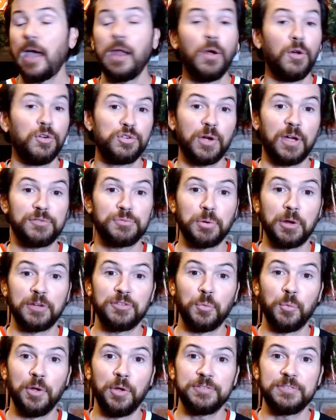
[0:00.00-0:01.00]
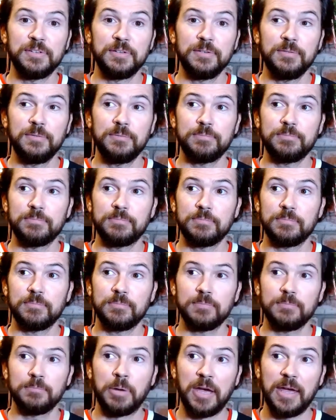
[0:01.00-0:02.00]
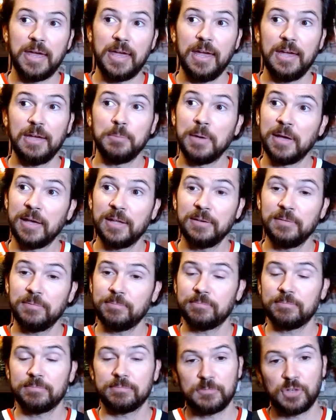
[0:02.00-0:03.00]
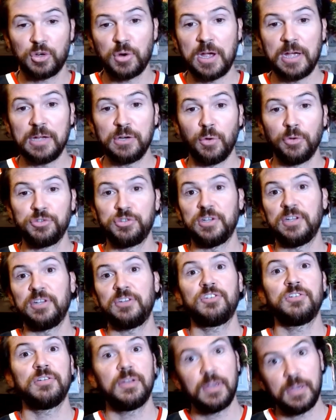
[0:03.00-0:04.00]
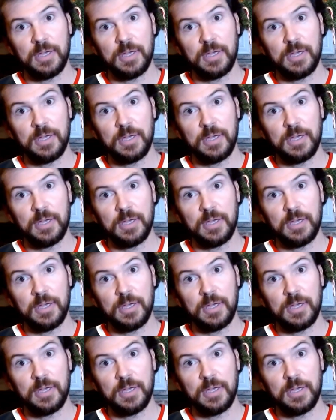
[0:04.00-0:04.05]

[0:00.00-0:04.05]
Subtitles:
I don't trust Russell Wilson, but hey, man, Greg Dulcich,